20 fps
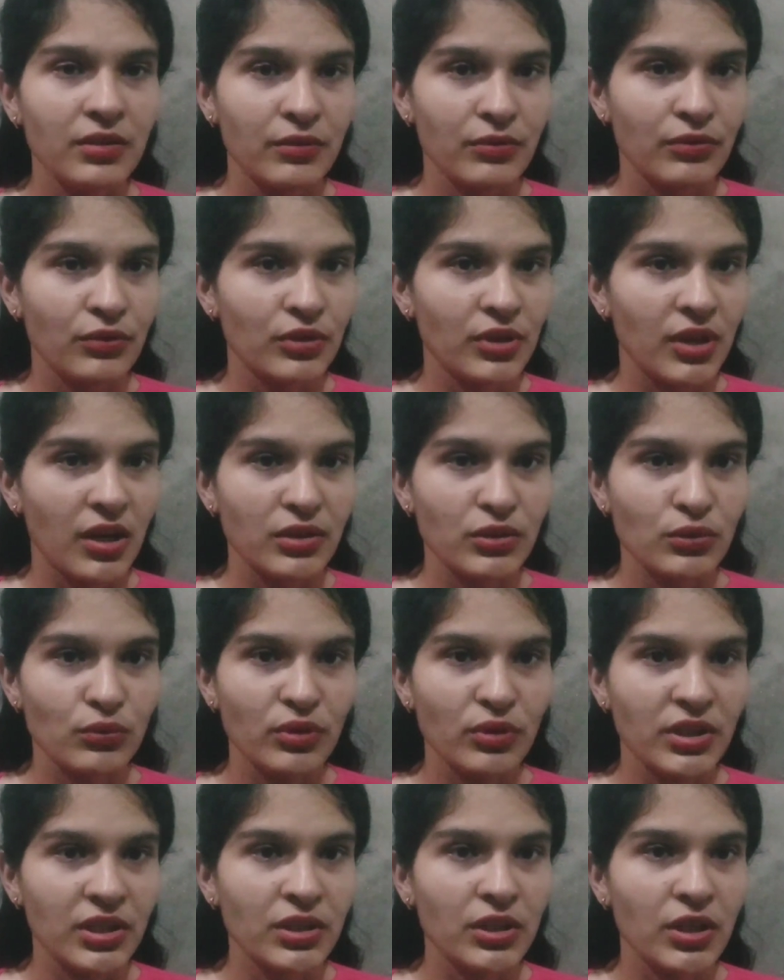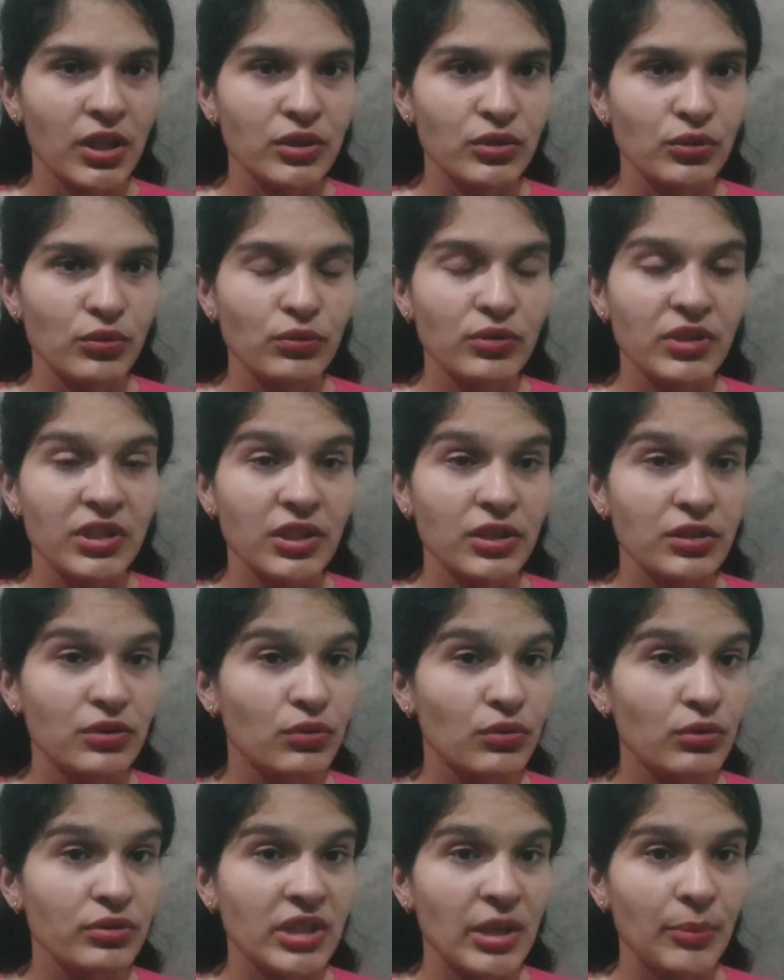For task 1 and task 2 there is
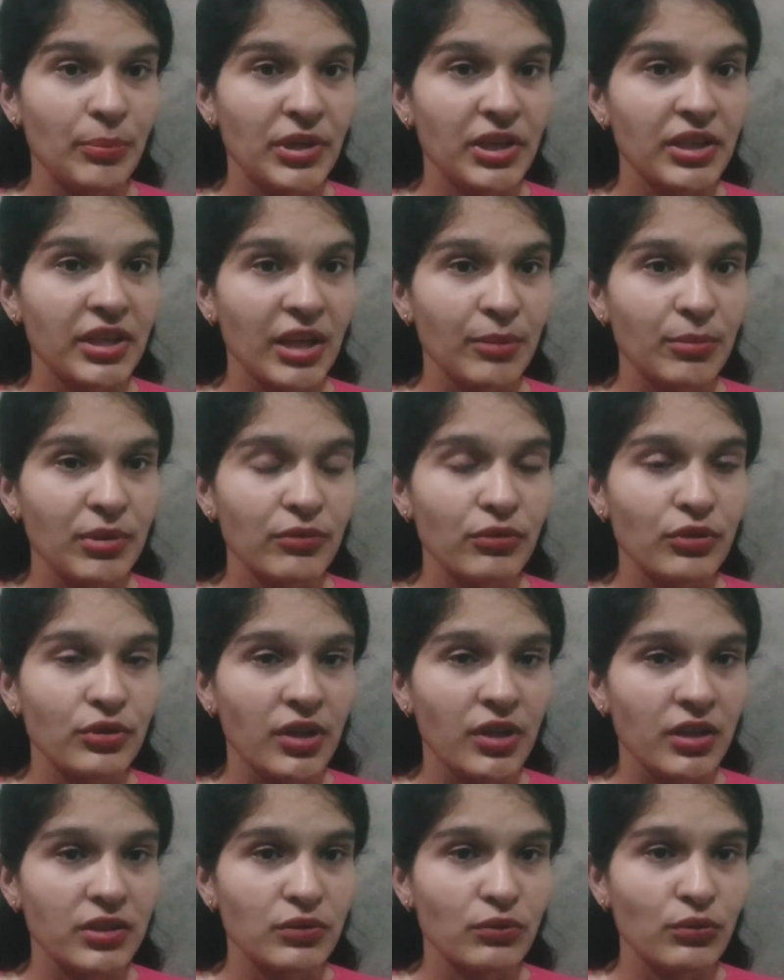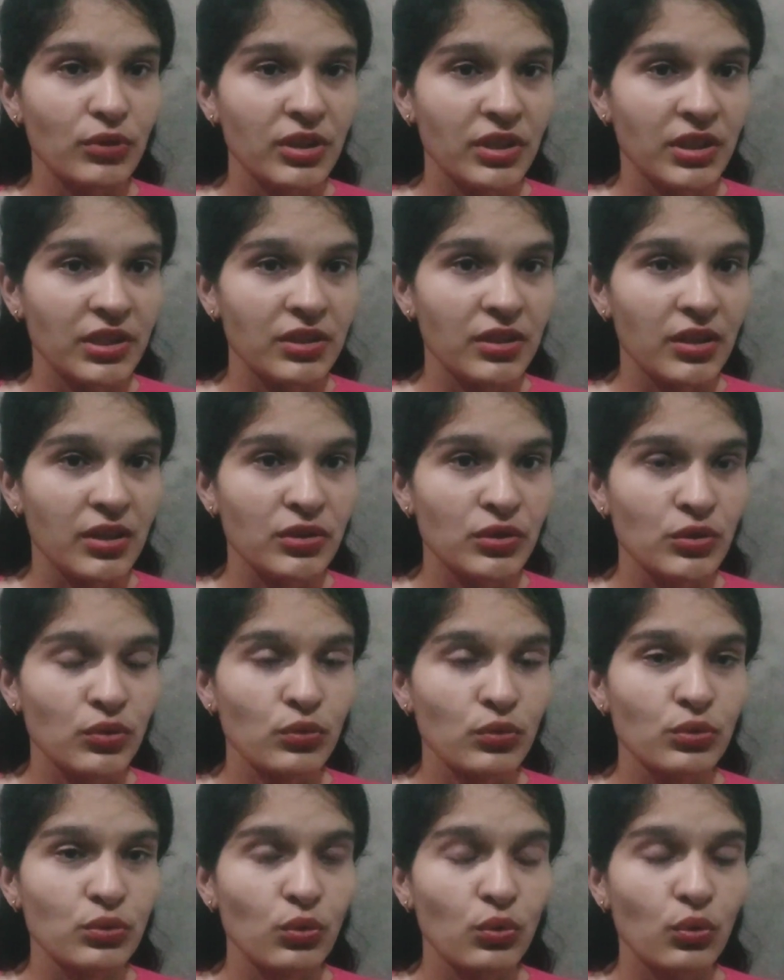no separate timing for task 1 and task
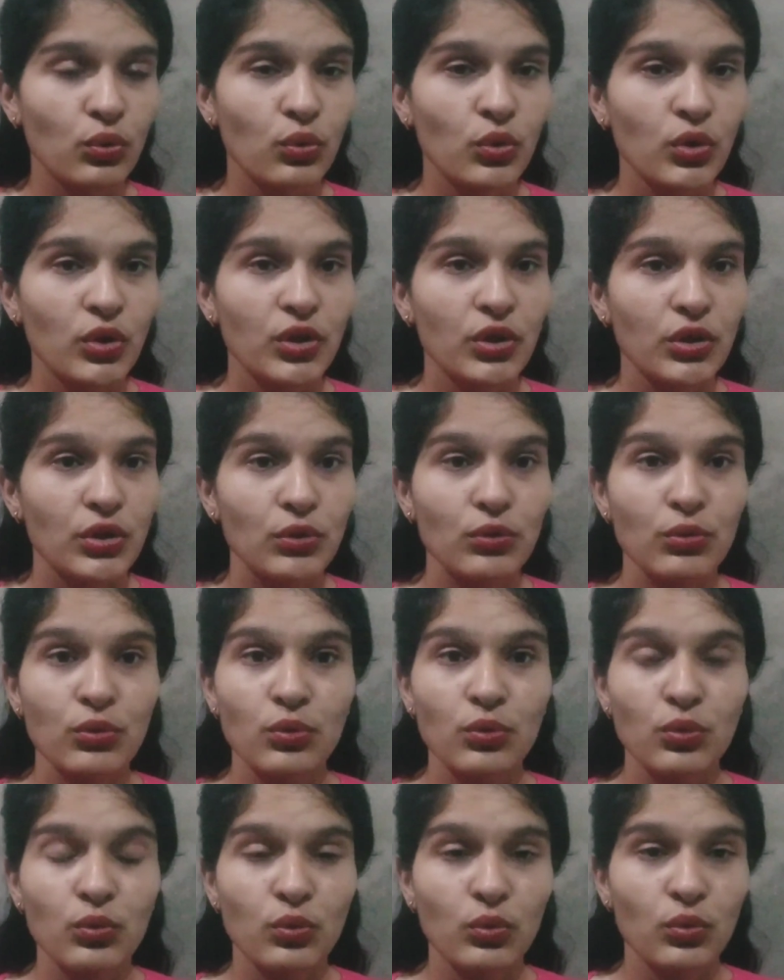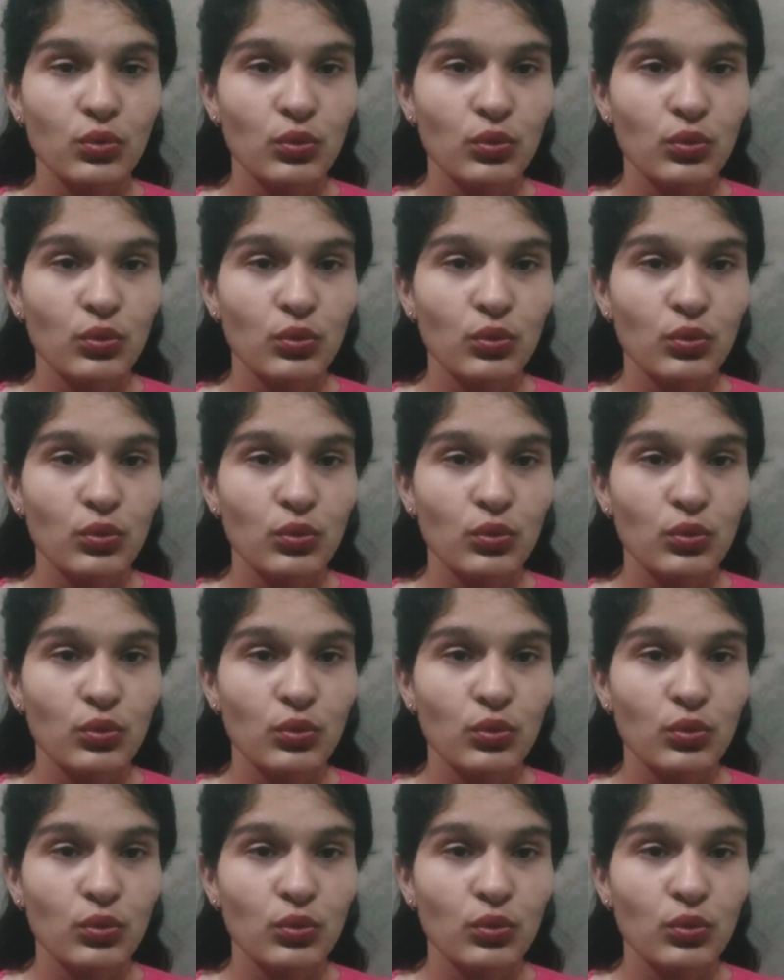2, so you